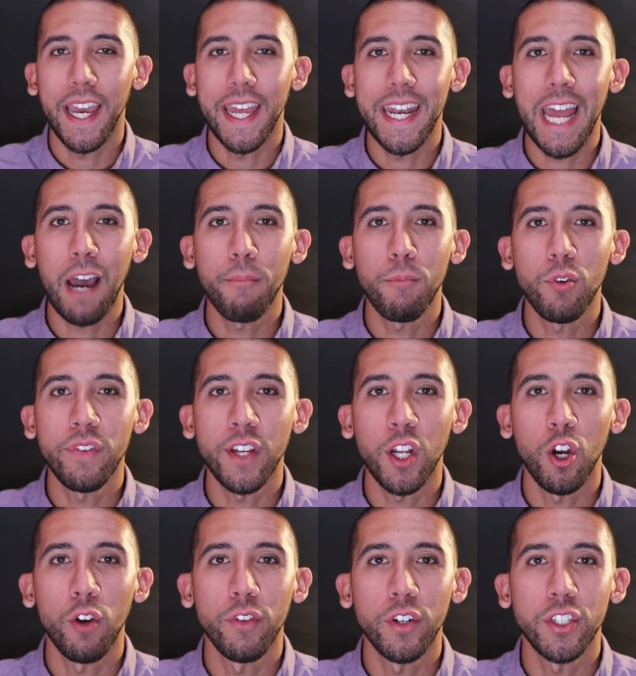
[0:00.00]
And now moving
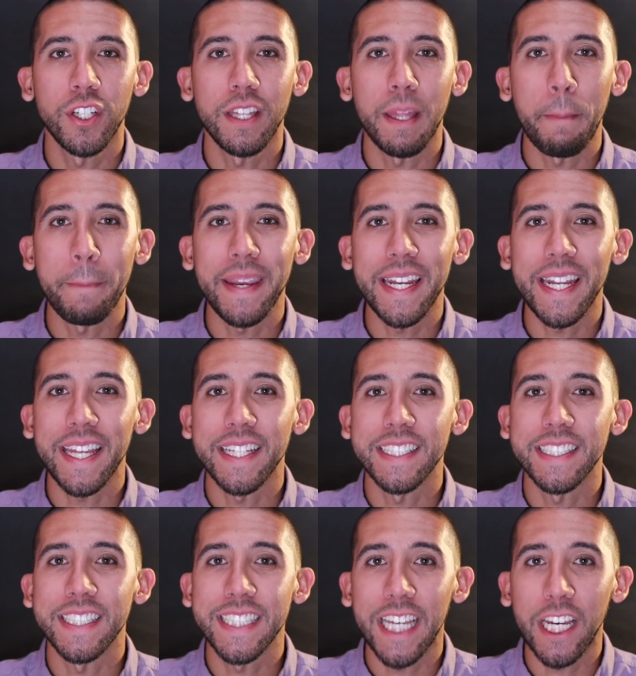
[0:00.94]
over to the
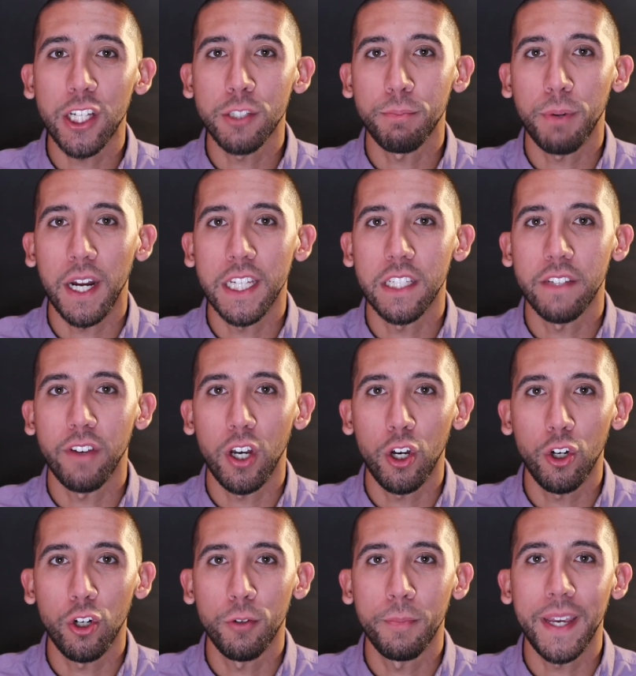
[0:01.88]
median sales price of a
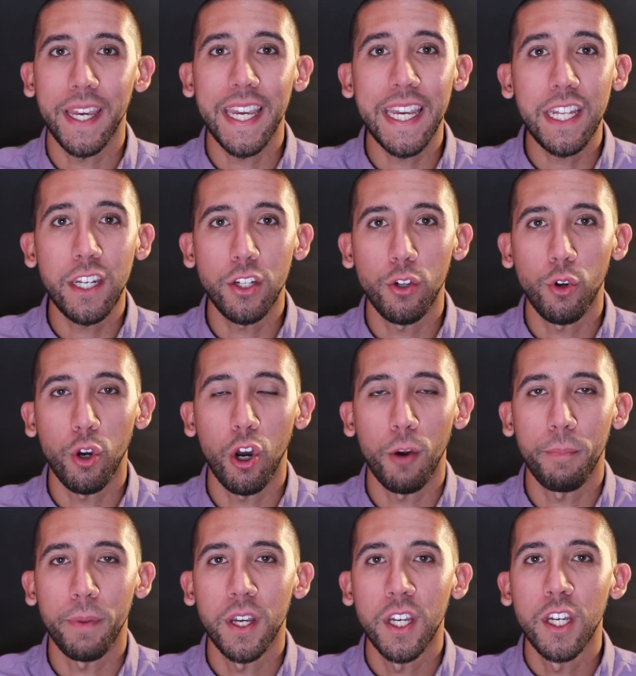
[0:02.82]
home in New
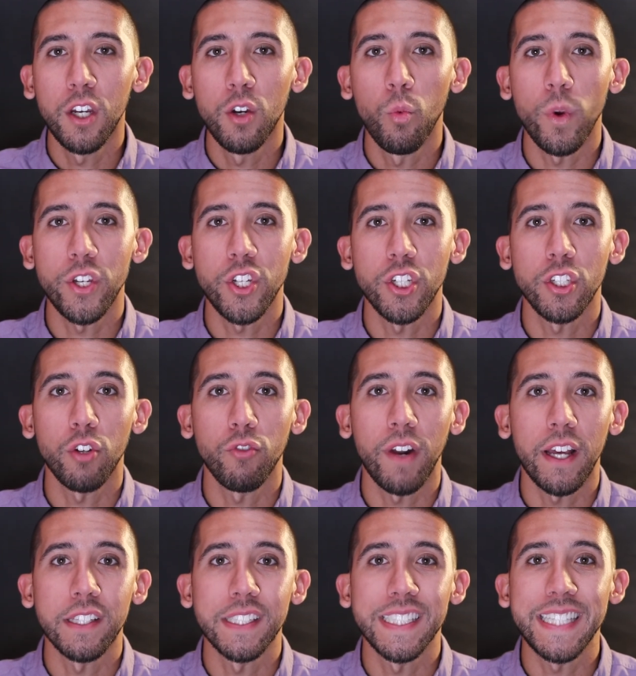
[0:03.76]
Hope, which is
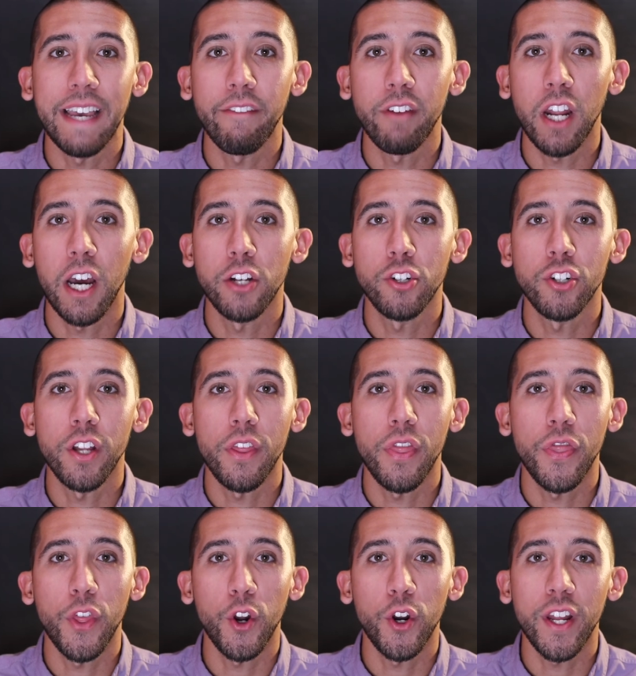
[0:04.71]
around
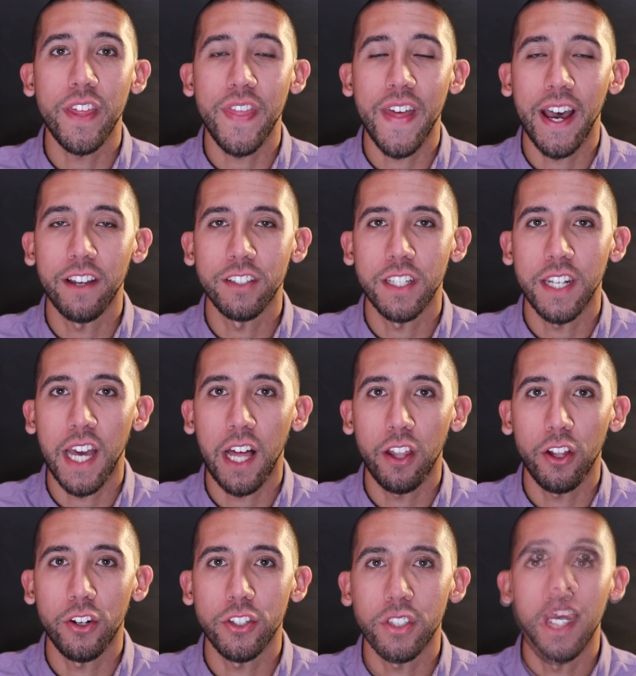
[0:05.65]

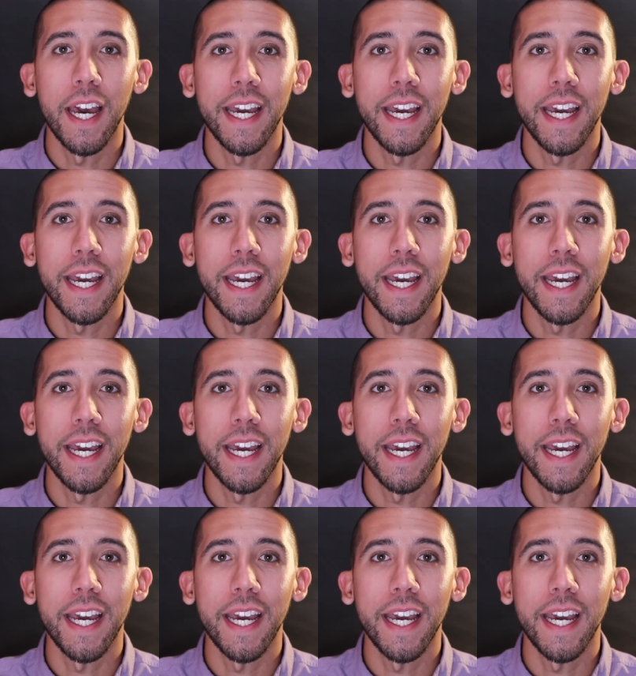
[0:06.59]
$730,000.